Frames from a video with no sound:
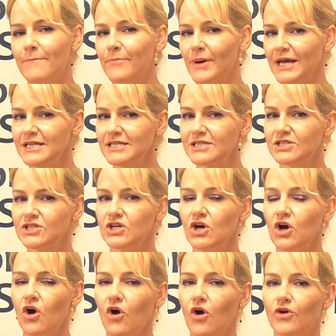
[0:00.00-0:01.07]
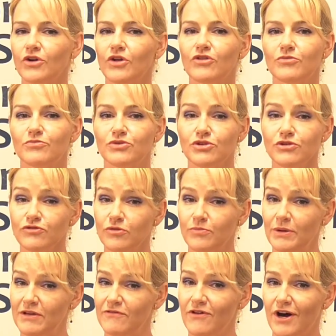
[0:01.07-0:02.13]
based on the beautiful
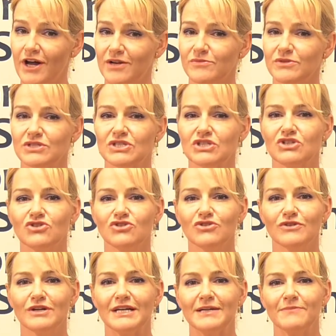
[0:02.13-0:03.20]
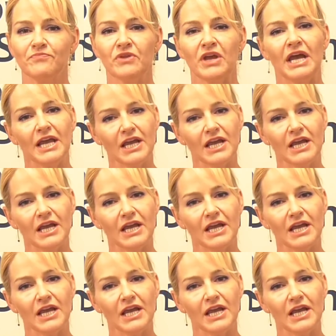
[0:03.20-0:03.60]
B vitamin story